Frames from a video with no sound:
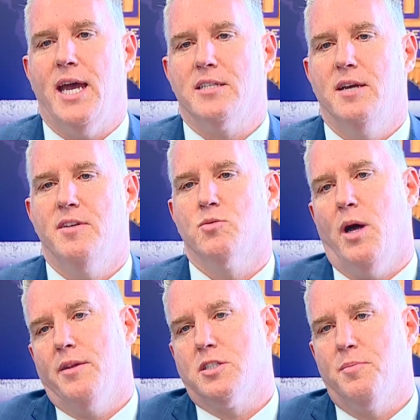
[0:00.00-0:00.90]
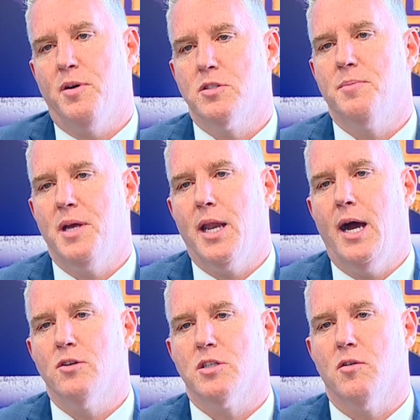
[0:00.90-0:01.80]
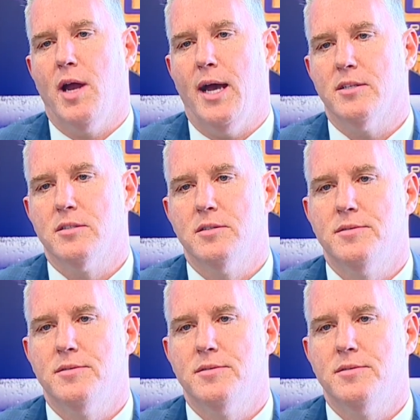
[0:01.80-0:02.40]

activities while they're supposed to be on house arrest.